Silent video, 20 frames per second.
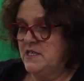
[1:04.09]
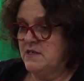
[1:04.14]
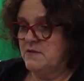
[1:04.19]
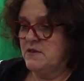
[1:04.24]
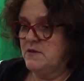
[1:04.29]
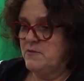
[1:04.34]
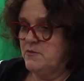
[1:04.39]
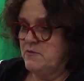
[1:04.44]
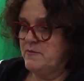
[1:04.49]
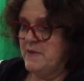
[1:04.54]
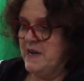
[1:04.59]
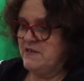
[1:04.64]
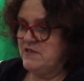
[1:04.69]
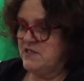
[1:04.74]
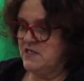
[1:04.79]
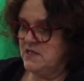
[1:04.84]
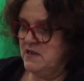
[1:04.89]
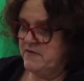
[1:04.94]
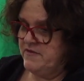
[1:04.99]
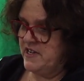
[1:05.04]
I'm going to put the
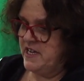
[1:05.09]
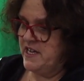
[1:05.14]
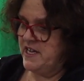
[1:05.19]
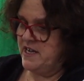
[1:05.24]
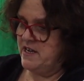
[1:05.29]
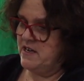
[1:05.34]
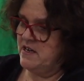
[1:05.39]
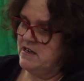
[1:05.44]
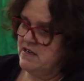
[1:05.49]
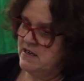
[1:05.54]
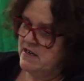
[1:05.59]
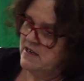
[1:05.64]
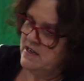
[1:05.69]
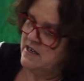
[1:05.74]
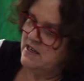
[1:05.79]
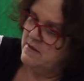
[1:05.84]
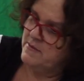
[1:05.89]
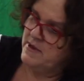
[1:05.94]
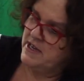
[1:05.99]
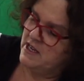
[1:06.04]
mountains over here,
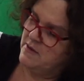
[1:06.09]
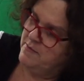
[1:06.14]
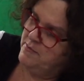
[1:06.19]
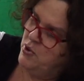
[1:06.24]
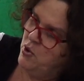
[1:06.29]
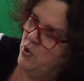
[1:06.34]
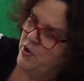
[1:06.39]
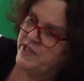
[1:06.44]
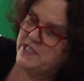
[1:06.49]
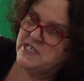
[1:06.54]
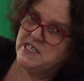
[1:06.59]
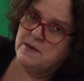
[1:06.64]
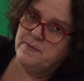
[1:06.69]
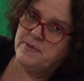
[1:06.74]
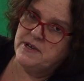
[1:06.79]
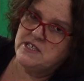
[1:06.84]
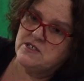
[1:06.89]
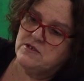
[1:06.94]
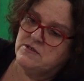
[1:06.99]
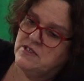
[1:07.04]
make a pointy
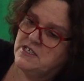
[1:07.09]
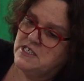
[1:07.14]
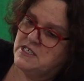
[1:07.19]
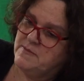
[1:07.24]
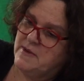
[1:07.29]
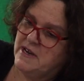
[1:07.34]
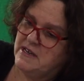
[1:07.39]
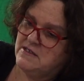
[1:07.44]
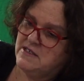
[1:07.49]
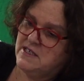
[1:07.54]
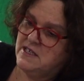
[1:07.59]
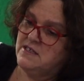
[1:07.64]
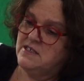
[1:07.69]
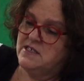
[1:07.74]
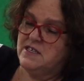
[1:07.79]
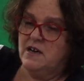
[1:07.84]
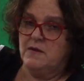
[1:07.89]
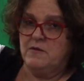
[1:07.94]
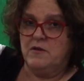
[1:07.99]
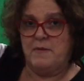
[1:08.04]
bit on this mountain. You
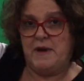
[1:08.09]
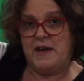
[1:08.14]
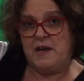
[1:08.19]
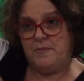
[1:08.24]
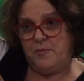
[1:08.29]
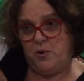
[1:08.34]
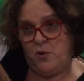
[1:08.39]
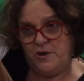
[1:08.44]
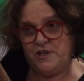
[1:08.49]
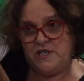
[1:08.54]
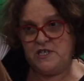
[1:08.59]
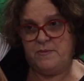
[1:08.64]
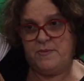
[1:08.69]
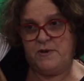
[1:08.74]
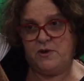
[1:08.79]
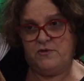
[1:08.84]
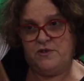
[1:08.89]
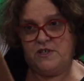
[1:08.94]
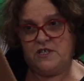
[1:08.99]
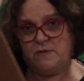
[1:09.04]
see, I'm going to make a pointy bit
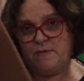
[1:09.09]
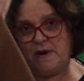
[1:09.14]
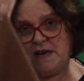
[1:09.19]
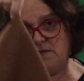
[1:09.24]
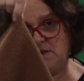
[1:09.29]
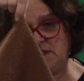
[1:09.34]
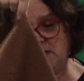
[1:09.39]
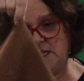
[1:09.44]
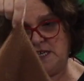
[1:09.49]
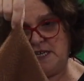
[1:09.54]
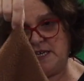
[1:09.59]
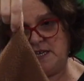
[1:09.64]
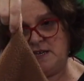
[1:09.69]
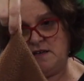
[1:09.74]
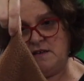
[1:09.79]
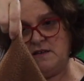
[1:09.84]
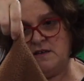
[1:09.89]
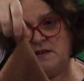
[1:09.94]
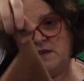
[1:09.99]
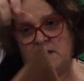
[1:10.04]
on this mountain here.